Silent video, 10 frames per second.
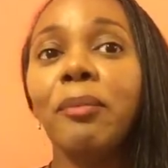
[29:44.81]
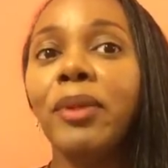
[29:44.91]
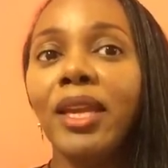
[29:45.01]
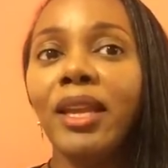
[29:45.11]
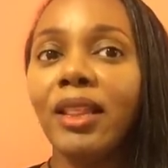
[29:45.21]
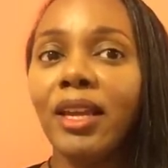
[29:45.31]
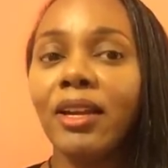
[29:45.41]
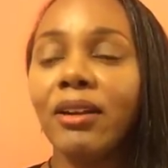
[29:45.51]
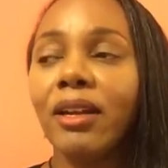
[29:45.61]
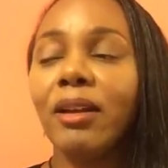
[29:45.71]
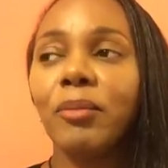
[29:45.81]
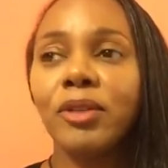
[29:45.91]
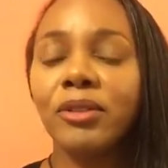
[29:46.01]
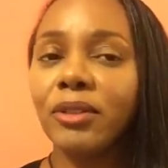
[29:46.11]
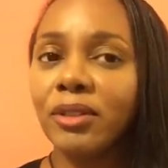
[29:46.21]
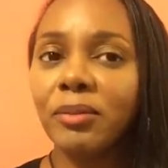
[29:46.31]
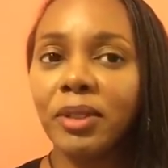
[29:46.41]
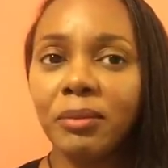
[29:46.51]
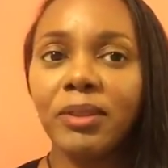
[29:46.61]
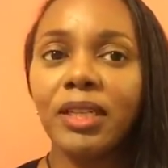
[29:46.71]
being there. And most of those
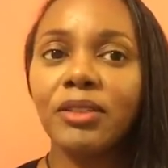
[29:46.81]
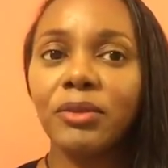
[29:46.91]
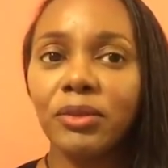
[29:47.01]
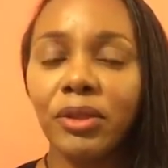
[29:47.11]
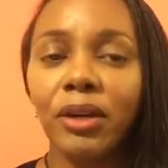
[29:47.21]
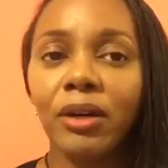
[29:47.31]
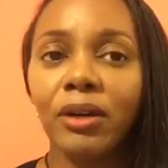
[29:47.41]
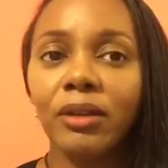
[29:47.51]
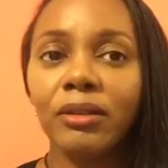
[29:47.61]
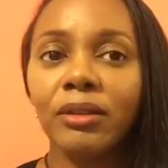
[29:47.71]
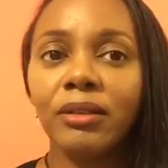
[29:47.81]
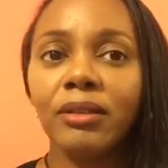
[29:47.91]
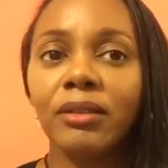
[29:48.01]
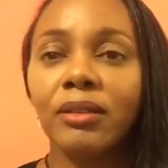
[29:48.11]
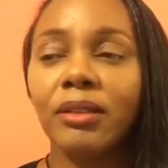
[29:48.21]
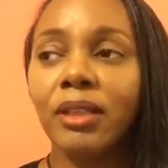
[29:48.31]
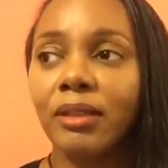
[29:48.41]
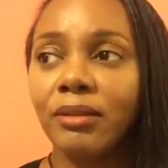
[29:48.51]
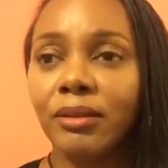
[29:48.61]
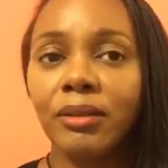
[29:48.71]
people that you saw
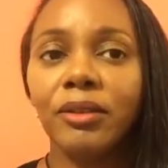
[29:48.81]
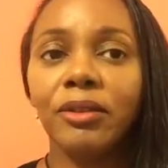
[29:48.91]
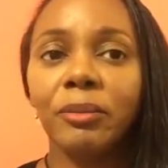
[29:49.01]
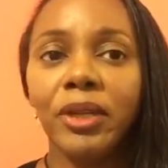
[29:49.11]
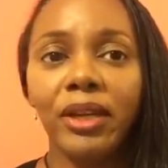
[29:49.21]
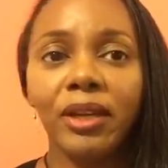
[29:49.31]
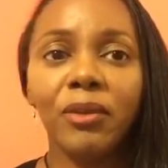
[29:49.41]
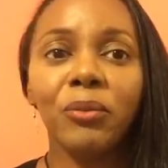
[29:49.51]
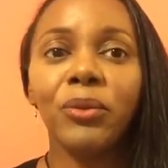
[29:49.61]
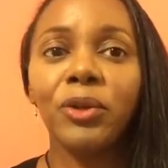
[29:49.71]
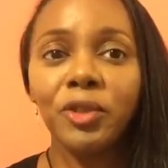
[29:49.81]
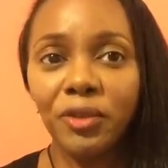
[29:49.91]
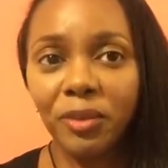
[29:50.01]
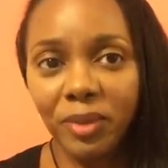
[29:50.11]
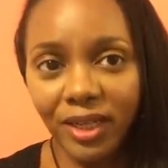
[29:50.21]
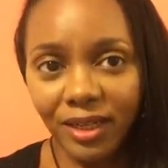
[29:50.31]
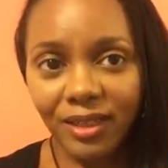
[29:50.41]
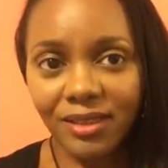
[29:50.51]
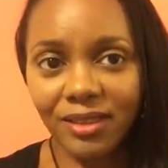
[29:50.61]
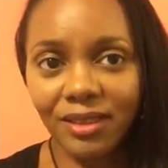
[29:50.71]
that look European were
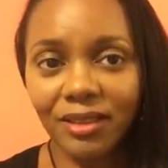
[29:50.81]
Europeans.